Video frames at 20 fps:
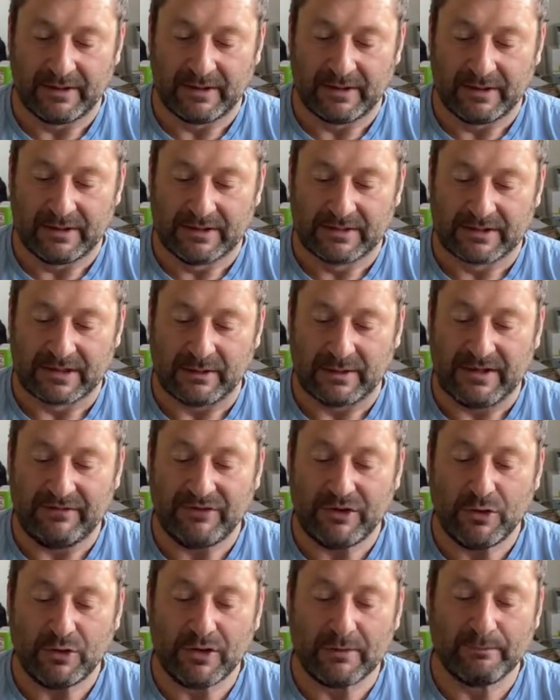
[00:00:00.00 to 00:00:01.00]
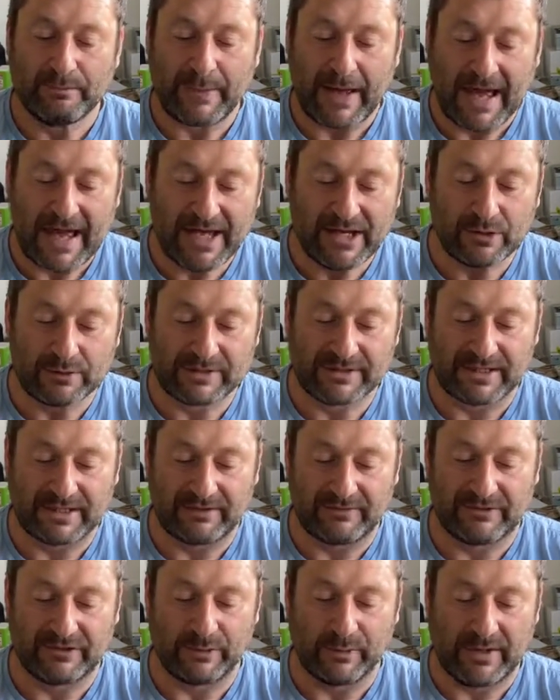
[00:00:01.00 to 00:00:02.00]
So if you compare yourself
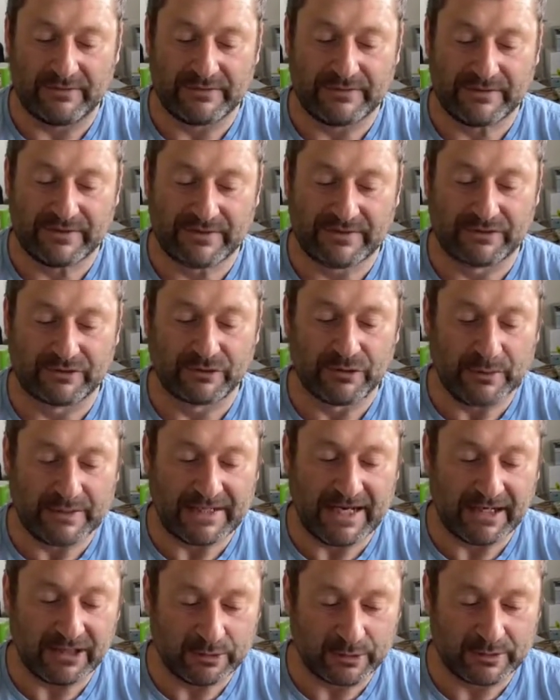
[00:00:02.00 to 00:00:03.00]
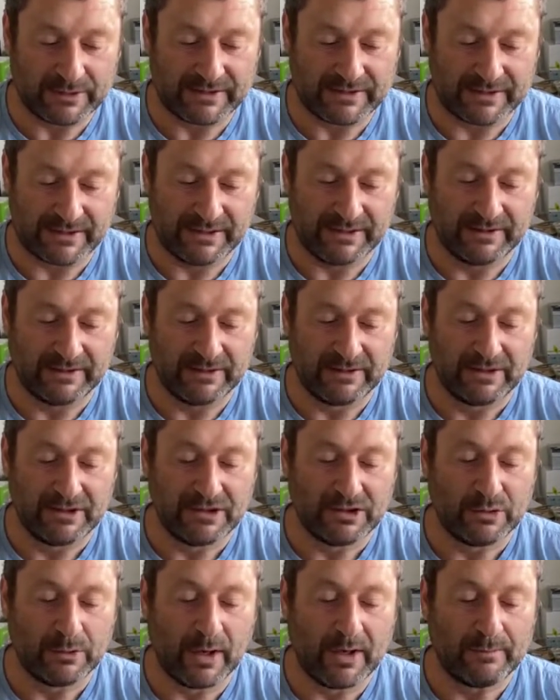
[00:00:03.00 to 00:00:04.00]
to others through inadequacy, you
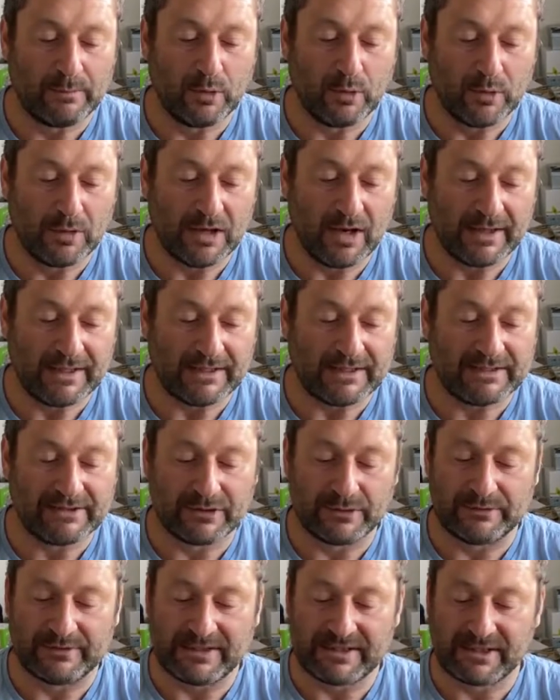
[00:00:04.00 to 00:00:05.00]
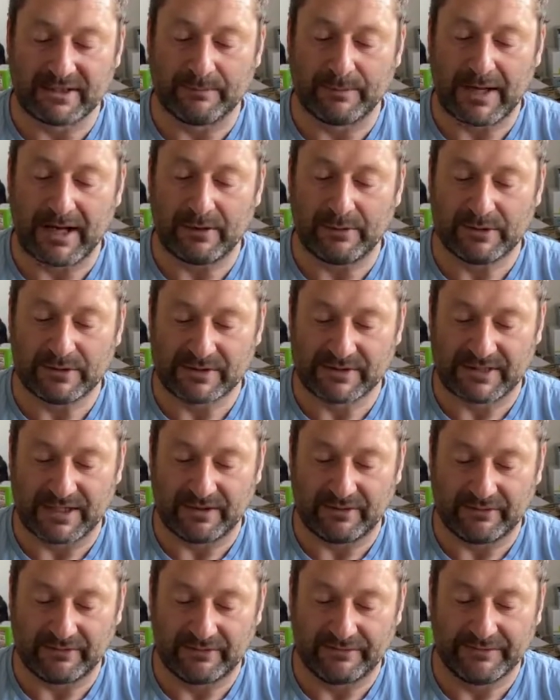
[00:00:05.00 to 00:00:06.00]
are more likely to disempower
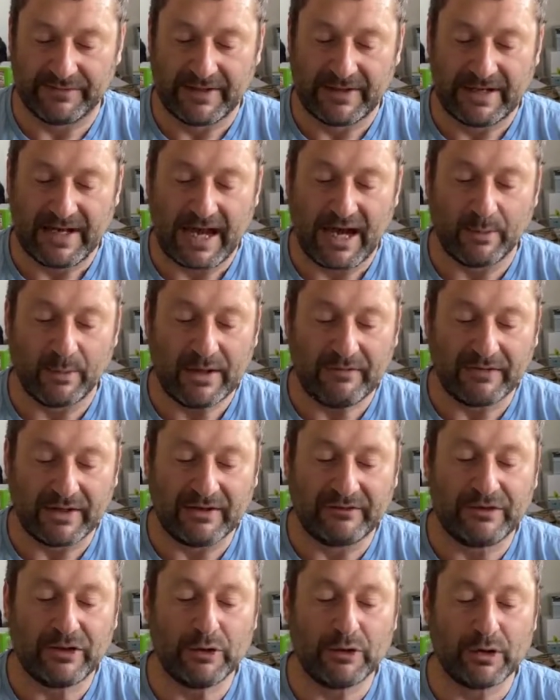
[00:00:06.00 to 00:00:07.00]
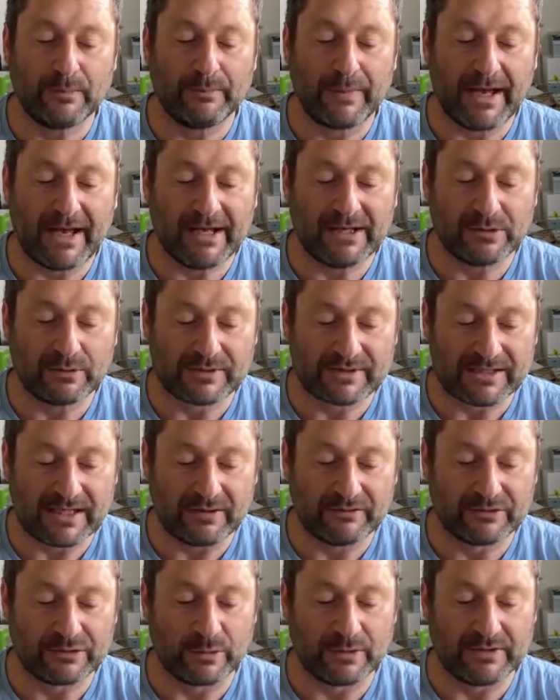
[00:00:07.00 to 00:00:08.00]
yourself. However, if you compare yourself
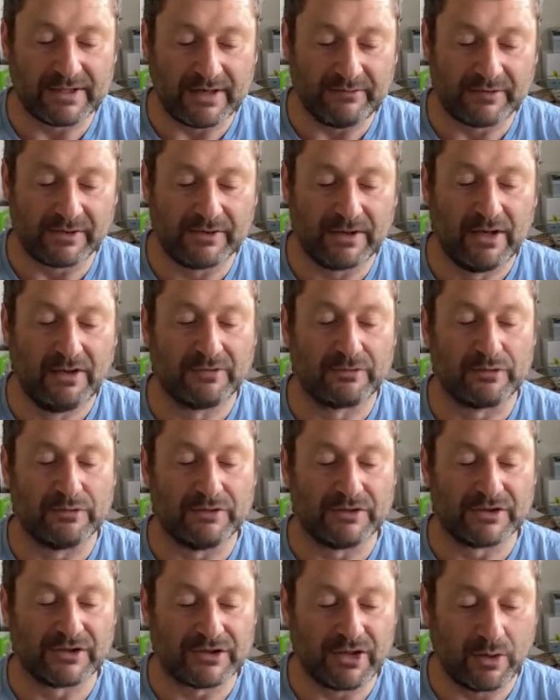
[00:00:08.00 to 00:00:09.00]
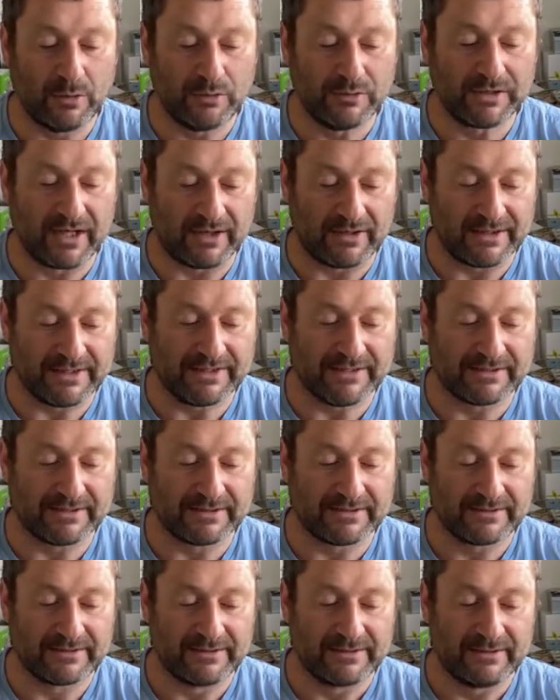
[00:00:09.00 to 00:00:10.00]
to another through the soul's eyes,
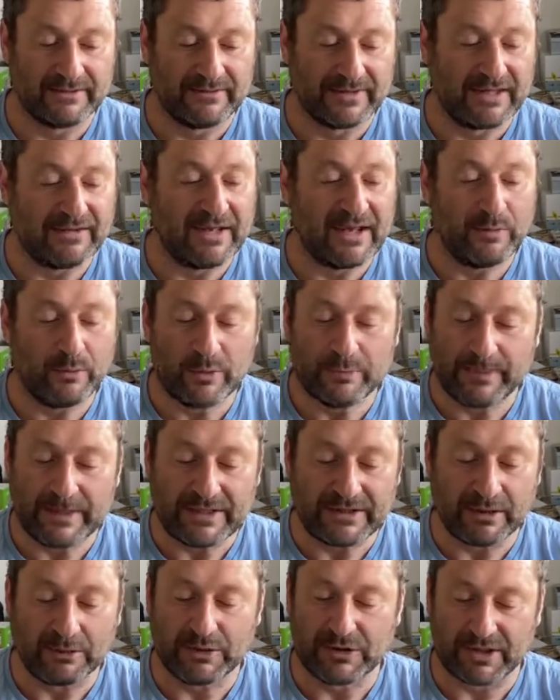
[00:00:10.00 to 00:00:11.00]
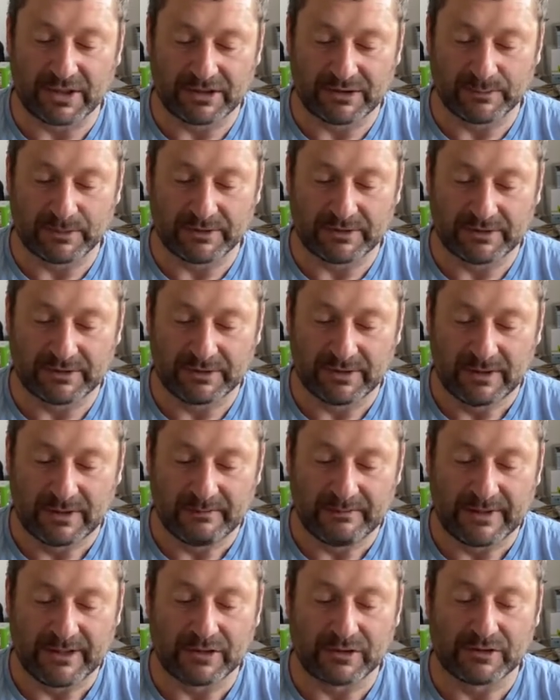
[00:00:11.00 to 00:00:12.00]
then there would be no judgment,
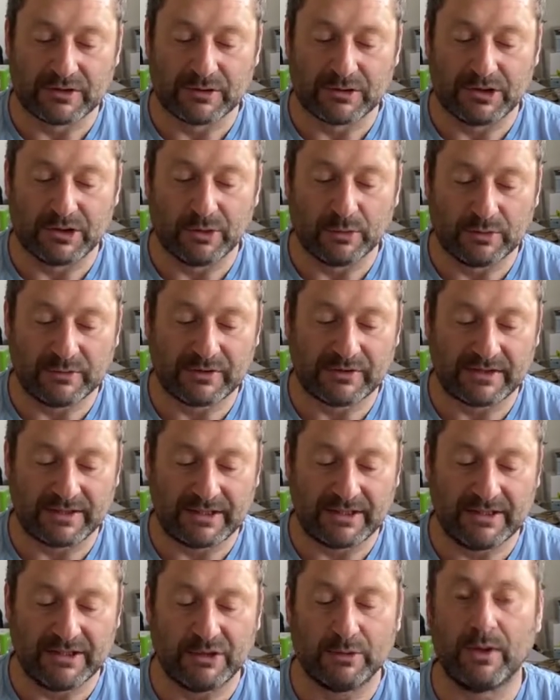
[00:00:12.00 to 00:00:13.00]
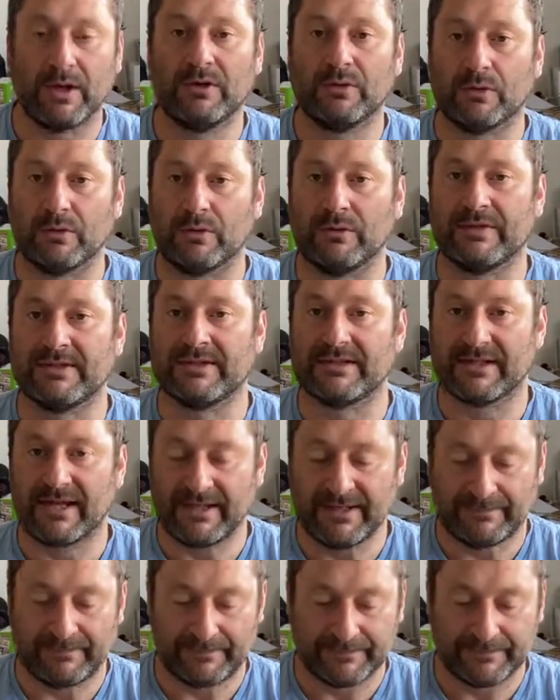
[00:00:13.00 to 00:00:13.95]
because you will see you are all the same.